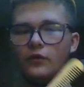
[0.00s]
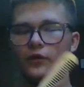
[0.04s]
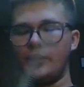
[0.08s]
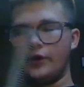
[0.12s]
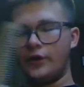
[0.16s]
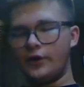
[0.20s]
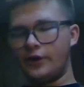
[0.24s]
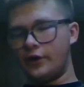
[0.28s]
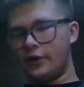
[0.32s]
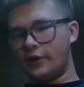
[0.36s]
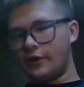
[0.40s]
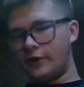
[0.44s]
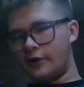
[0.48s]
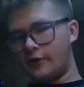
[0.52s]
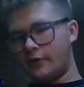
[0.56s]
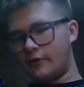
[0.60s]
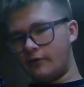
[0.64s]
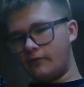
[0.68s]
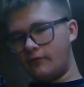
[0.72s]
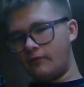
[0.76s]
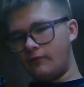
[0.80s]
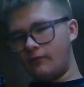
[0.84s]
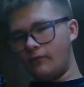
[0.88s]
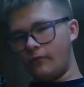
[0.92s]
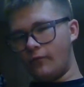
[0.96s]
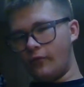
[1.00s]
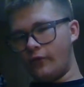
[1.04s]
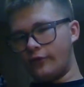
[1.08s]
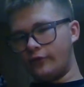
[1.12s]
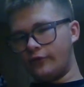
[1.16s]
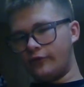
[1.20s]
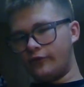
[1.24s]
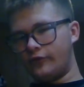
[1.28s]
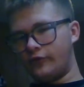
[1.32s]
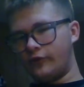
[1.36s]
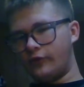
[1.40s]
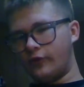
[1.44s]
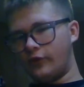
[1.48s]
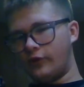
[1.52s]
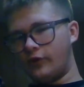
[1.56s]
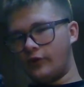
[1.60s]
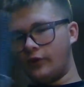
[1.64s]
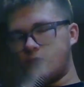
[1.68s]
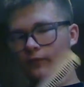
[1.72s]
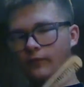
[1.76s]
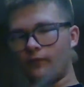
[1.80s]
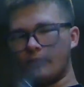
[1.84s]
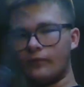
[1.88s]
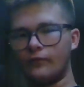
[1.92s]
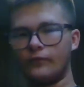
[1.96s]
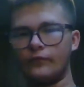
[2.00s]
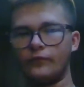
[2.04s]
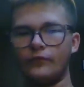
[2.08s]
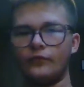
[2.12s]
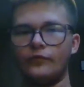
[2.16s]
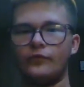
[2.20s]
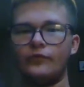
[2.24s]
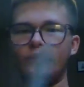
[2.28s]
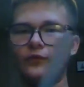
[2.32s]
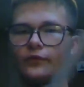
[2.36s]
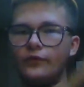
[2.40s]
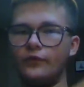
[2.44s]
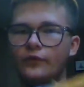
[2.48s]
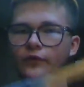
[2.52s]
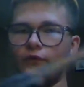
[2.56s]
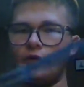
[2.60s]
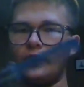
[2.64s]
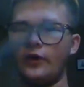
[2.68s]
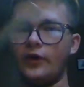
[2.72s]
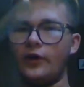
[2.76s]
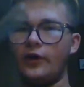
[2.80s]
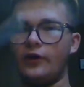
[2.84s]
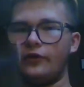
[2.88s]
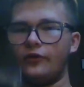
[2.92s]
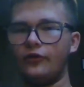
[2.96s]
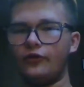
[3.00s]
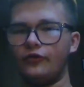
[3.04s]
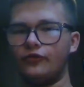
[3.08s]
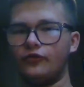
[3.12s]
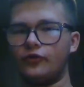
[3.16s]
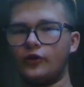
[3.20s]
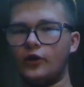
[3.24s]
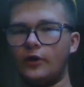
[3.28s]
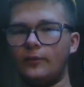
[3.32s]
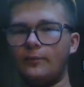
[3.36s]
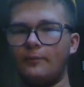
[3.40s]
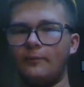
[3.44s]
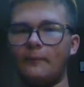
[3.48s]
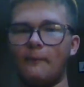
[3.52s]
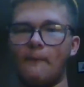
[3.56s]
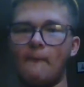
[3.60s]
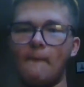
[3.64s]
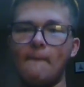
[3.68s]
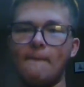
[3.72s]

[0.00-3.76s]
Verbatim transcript: Um, let's see. Handle drop.